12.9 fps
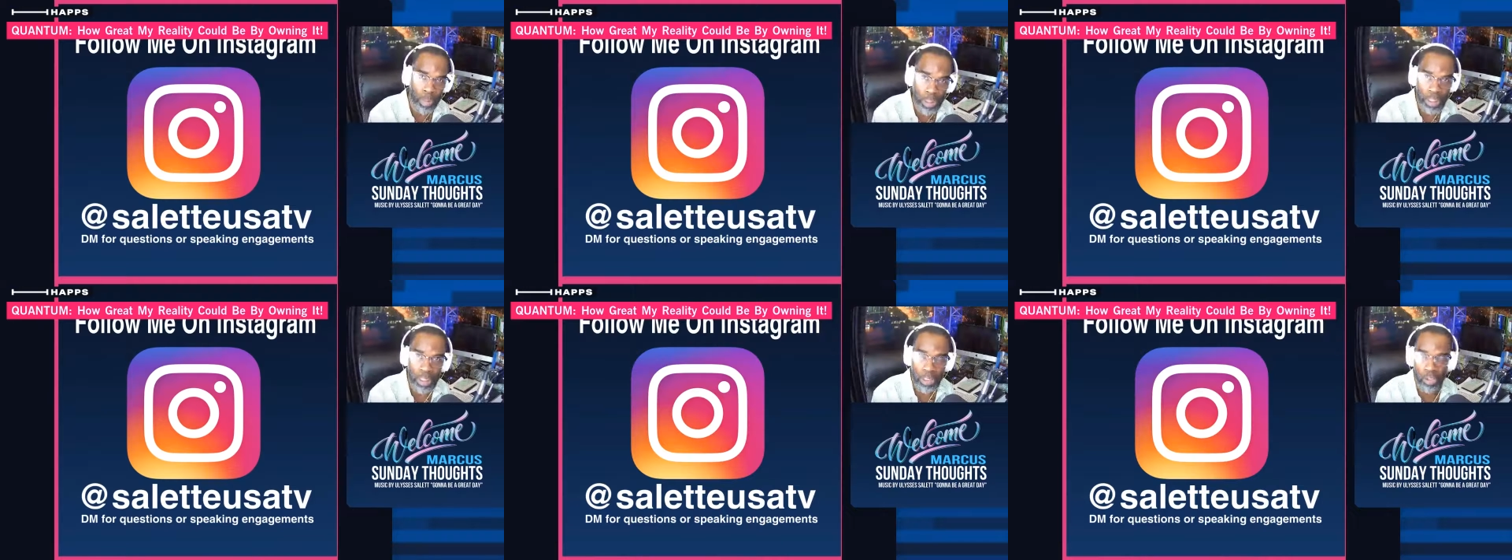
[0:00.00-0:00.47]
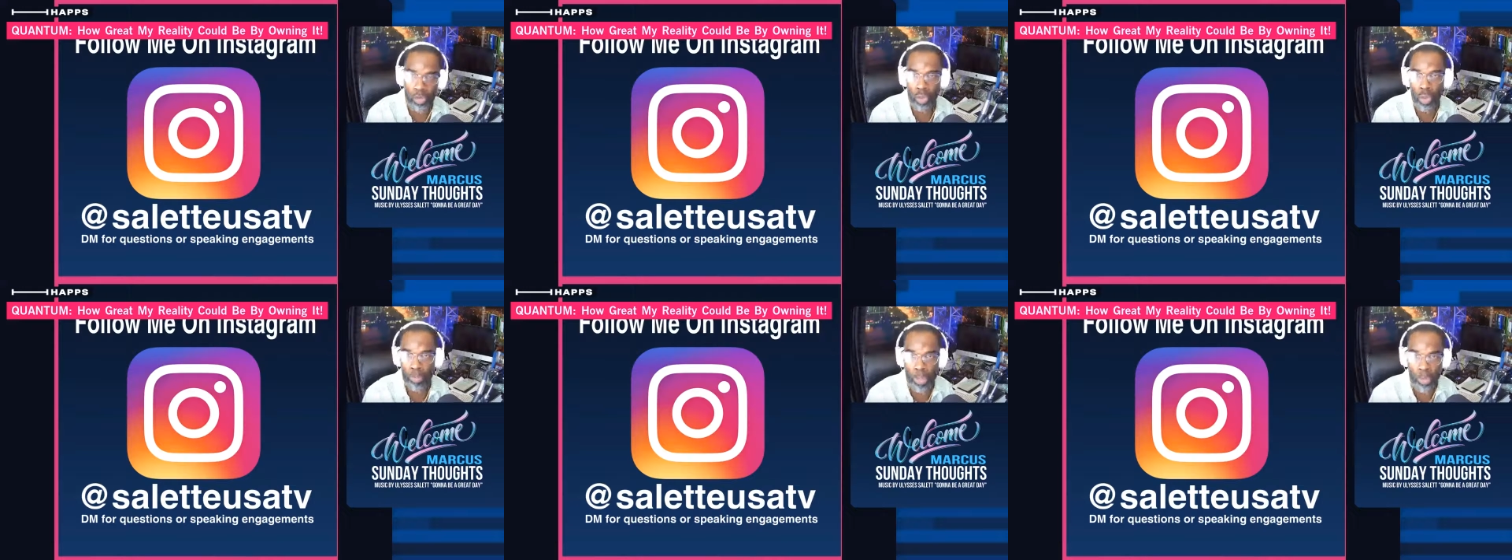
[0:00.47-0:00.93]
Please
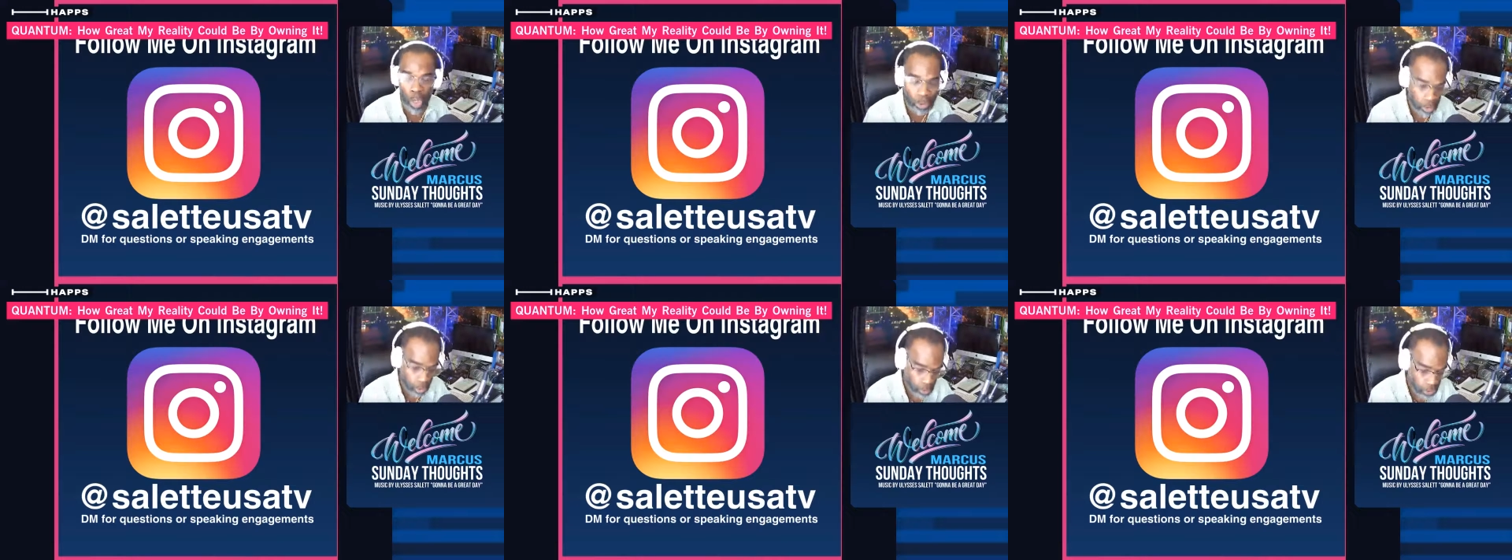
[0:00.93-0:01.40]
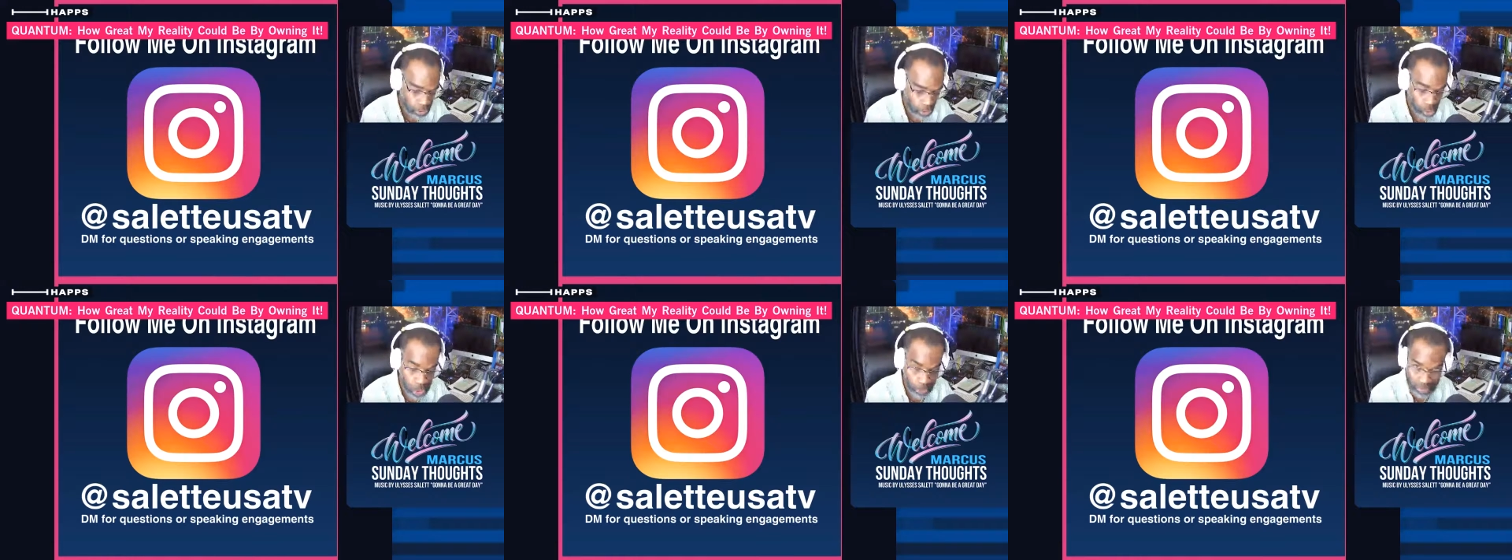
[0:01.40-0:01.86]
join me right there on
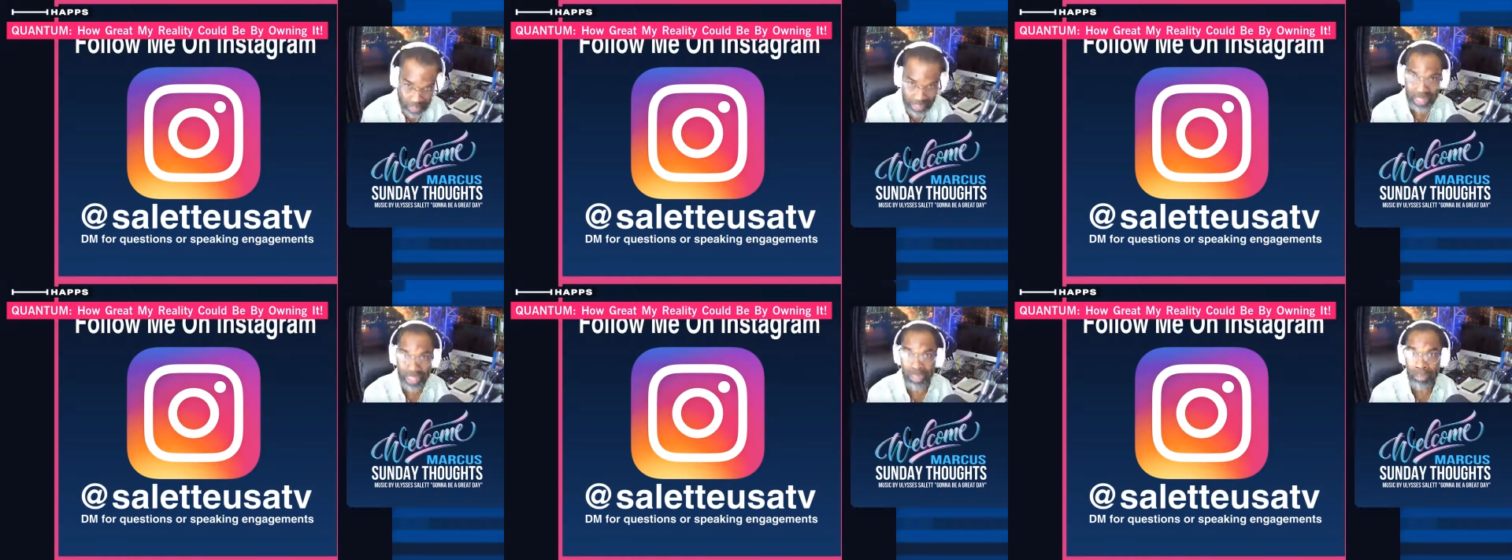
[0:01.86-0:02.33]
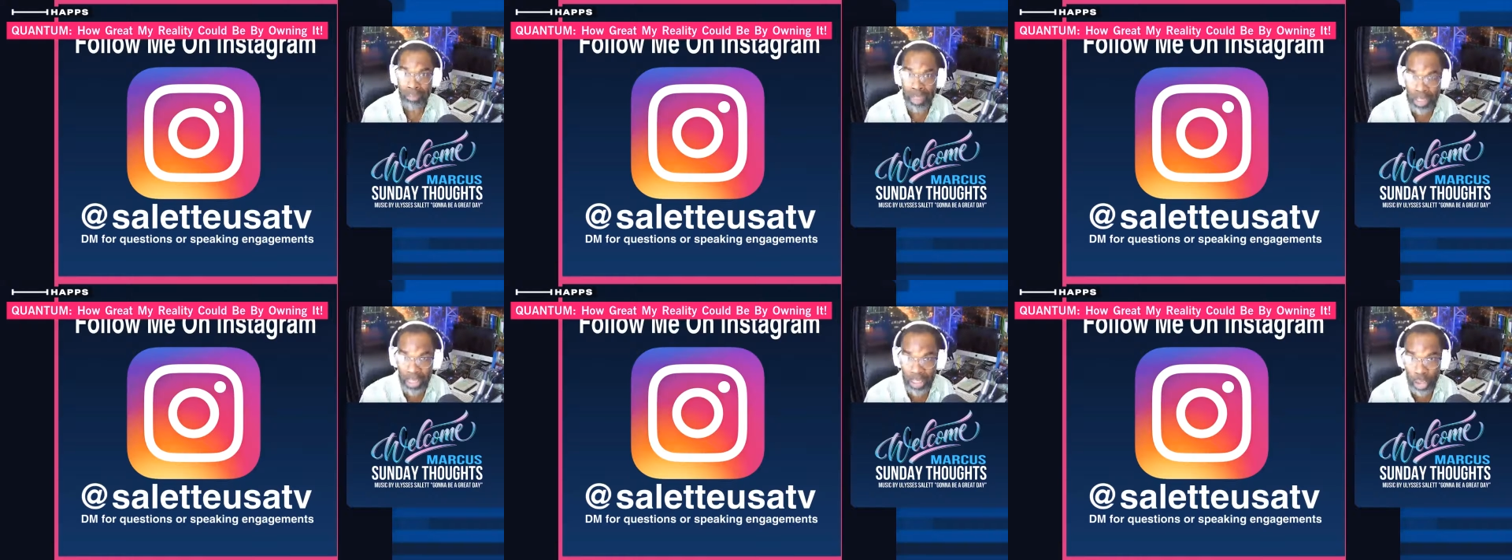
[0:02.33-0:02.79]
Instagram. DM
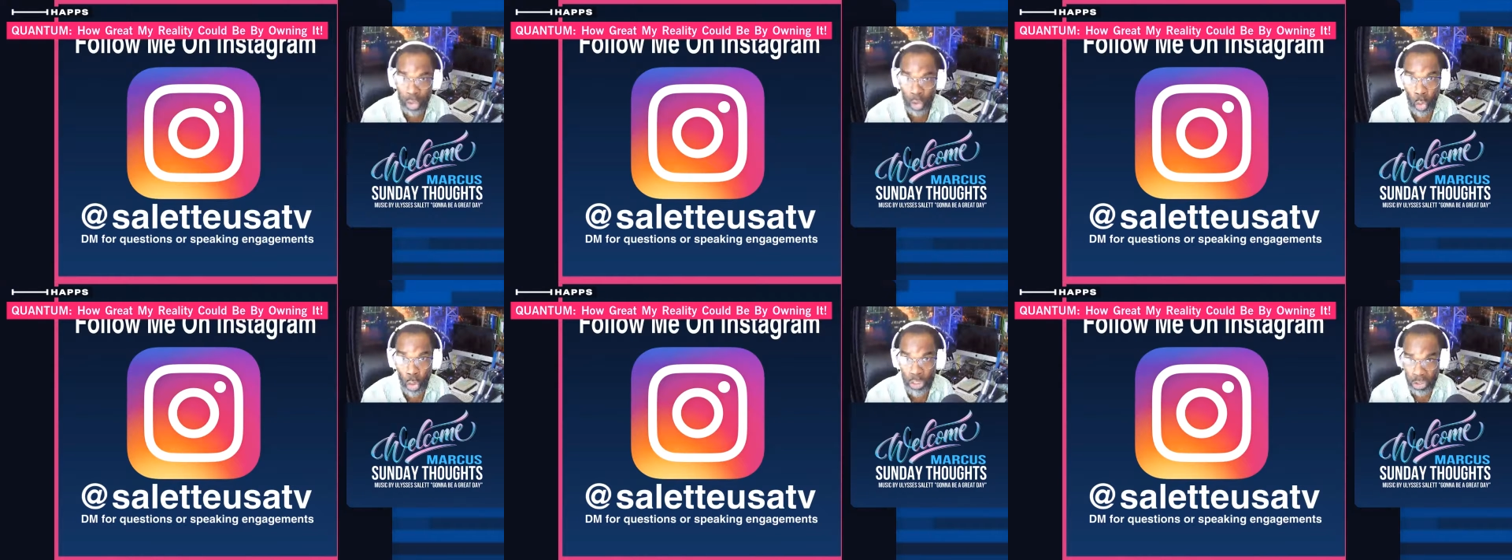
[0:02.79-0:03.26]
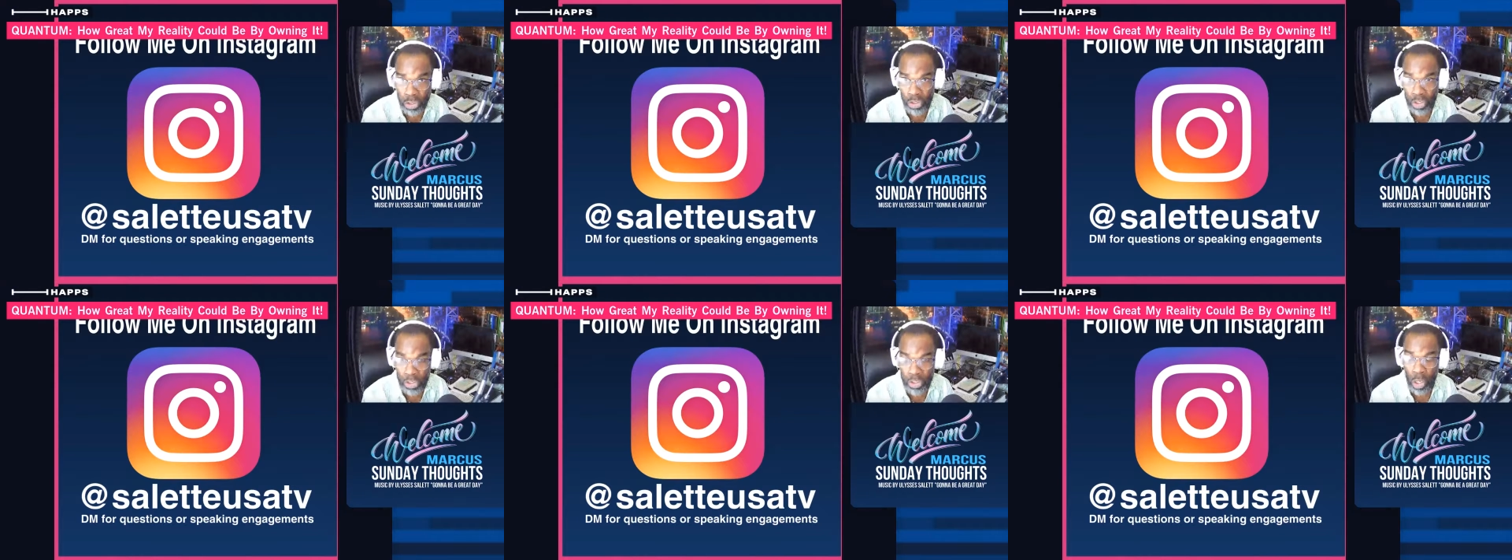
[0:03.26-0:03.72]
me any
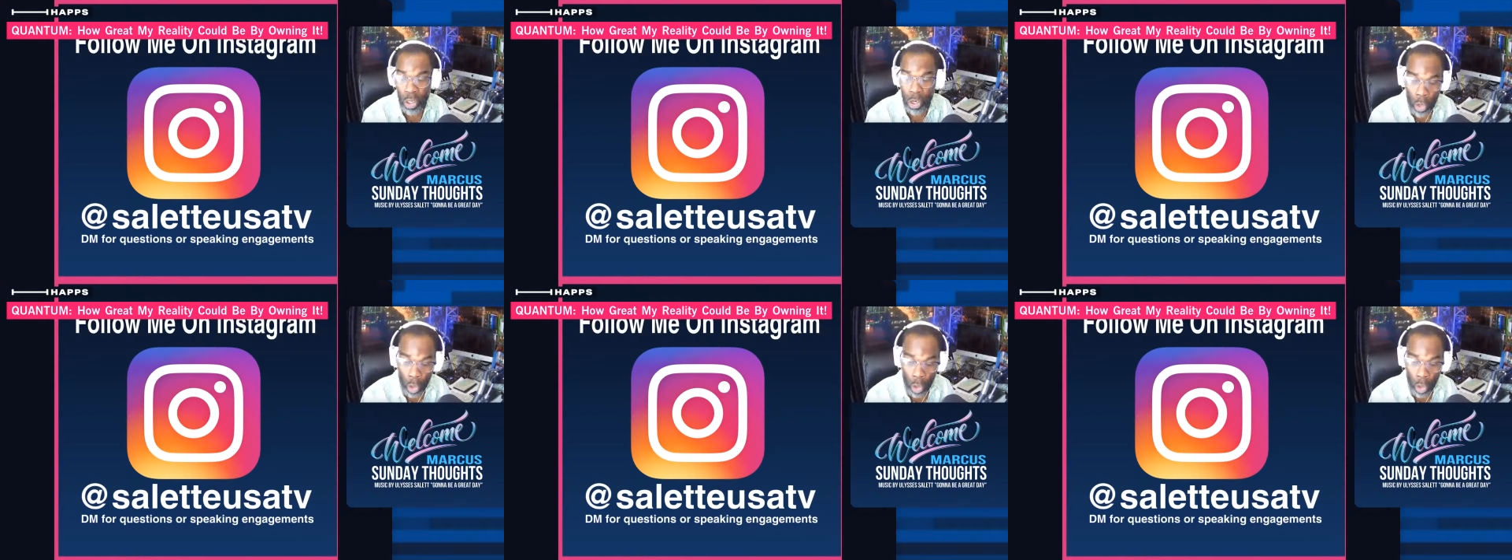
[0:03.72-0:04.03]
questions,